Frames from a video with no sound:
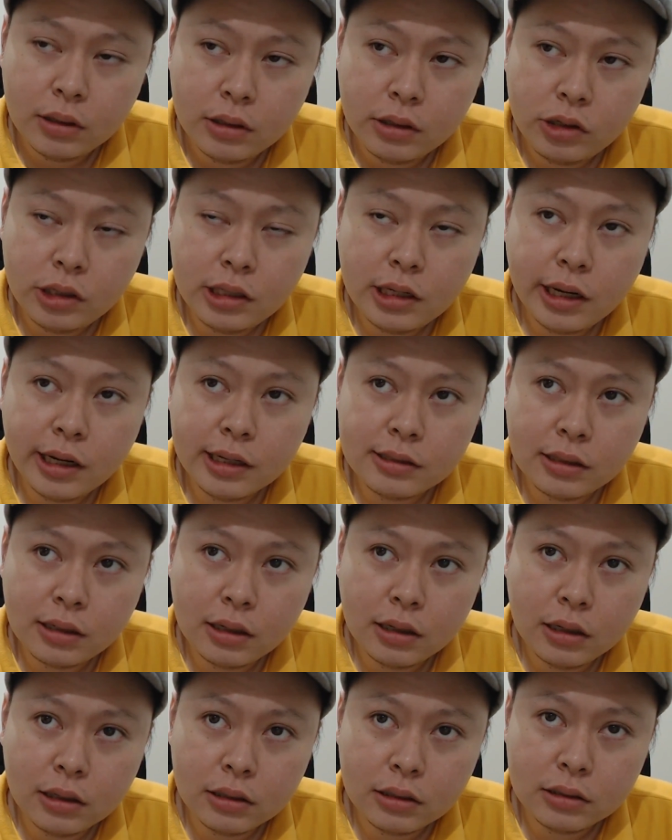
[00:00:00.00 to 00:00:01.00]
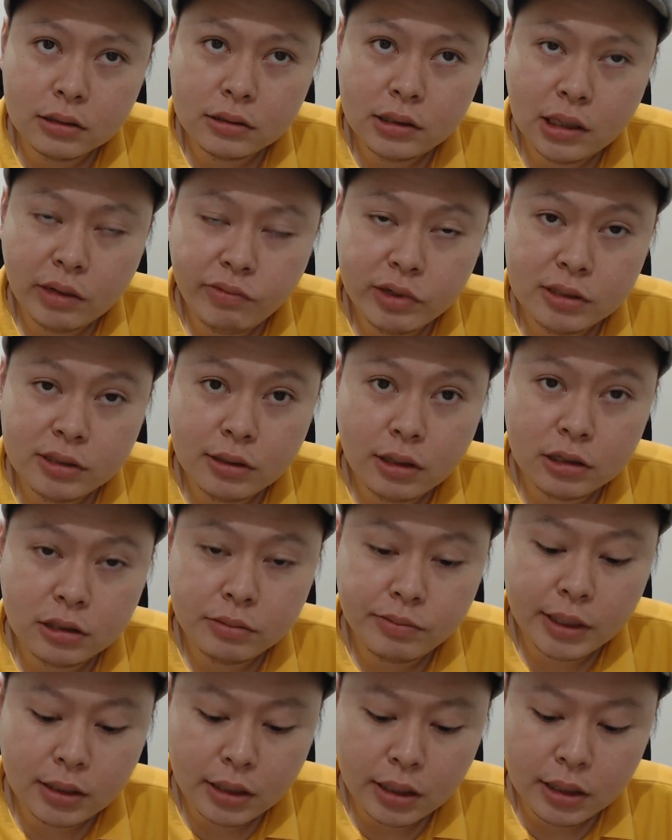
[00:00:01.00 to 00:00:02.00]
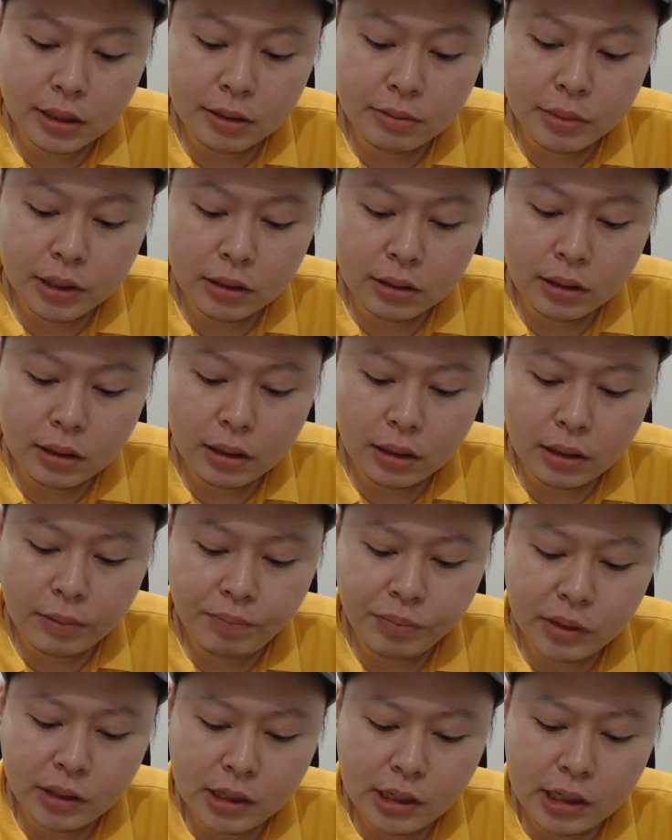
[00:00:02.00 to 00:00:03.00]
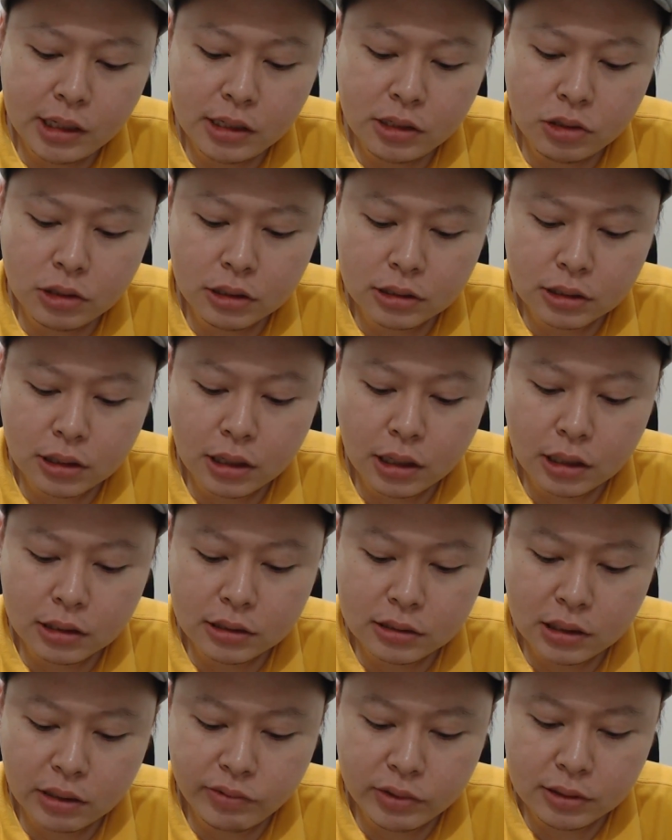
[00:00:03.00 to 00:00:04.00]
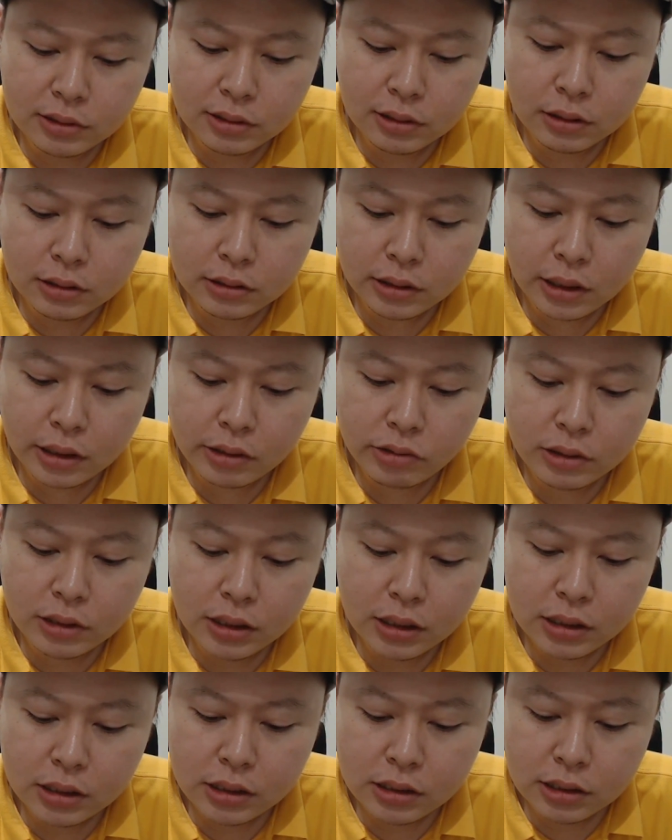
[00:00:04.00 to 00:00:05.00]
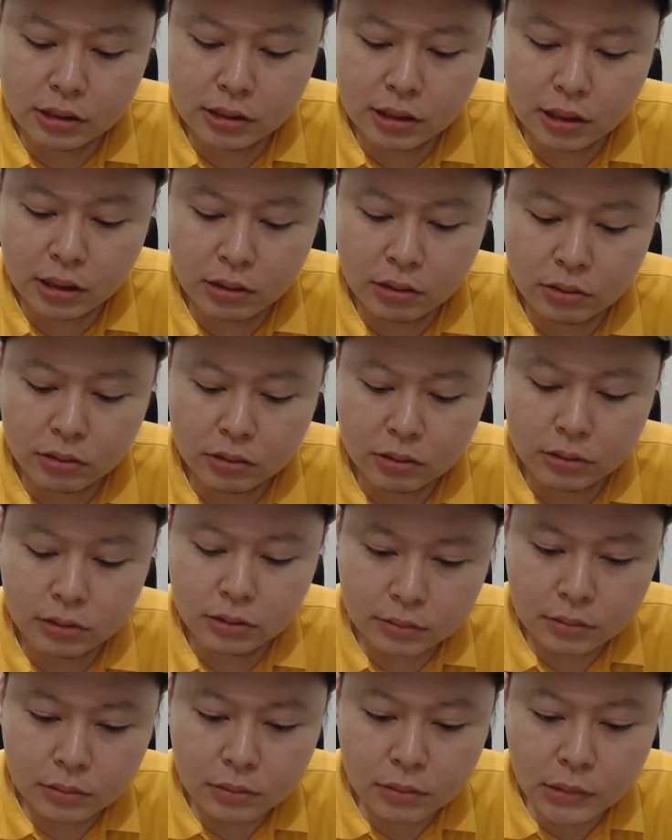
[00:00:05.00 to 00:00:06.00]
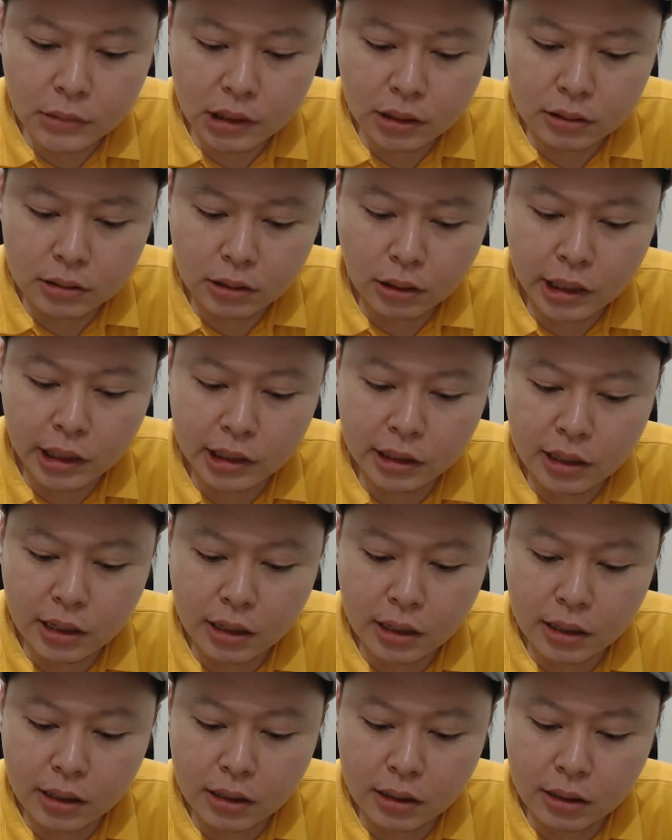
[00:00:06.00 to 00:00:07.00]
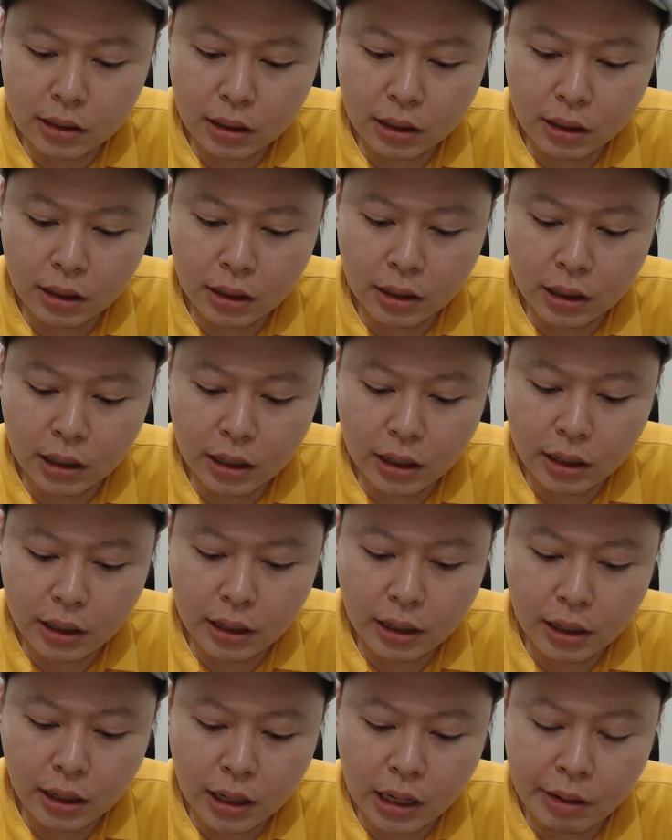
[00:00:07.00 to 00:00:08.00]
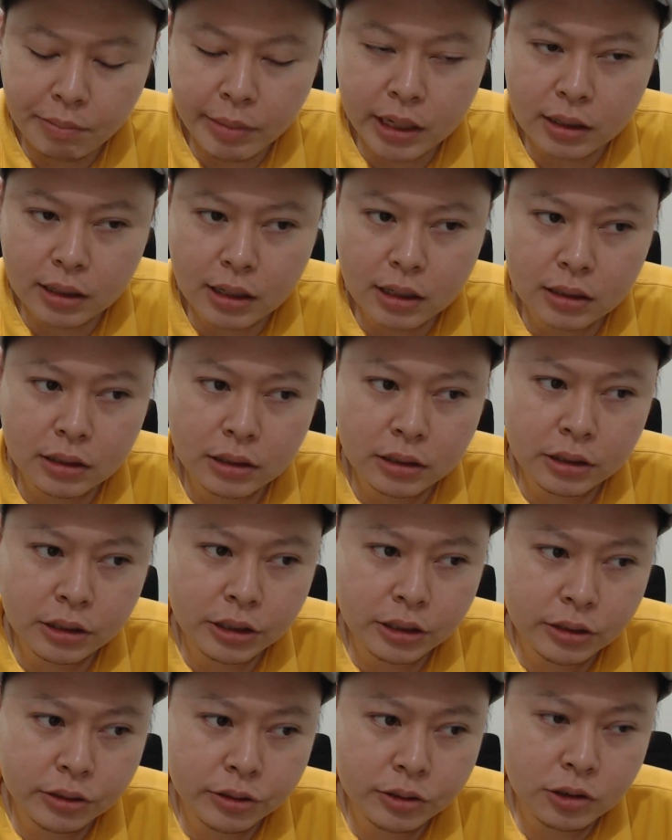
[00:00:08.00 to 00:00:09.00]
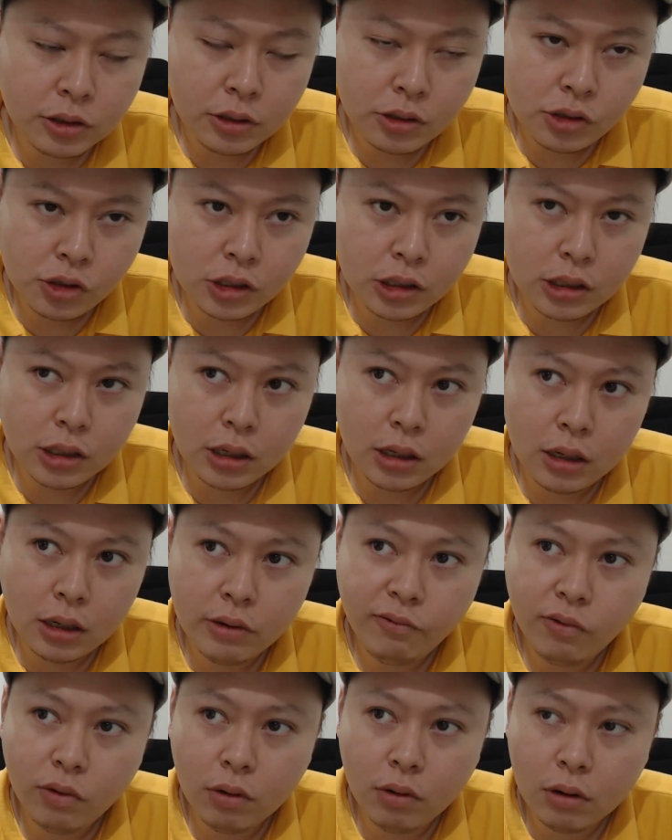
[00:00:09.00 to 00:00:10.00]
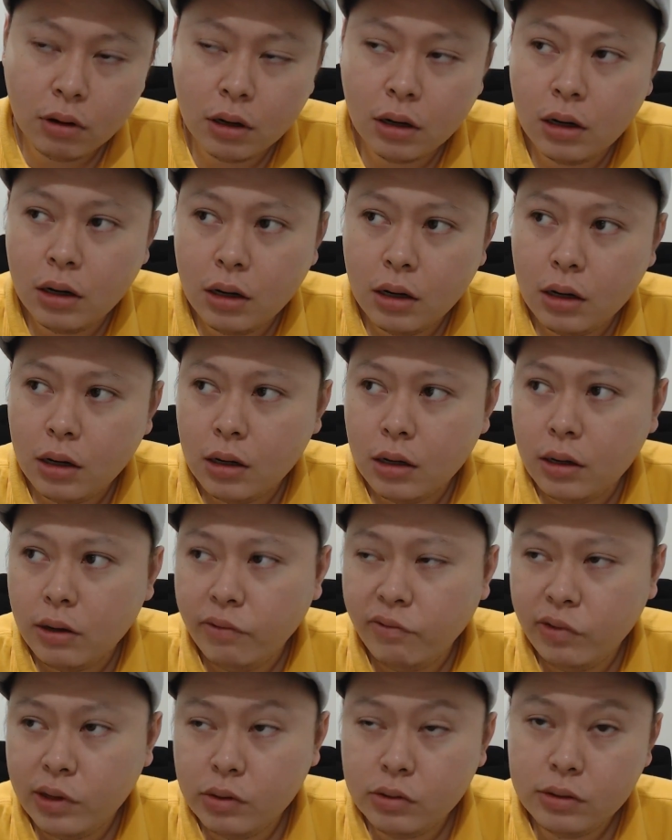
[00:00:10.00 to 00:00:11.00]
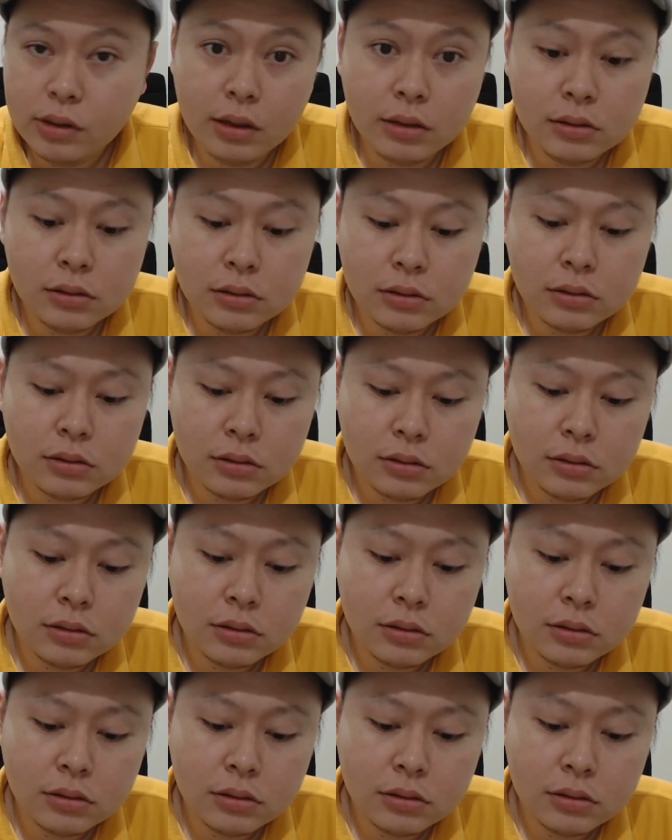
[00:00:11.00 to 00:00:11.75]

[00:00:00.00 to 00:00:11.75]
Shida hasn't got seven stars back then, but he just got seven stars actually just now. So I think uh, I might gonna use Shida for few things,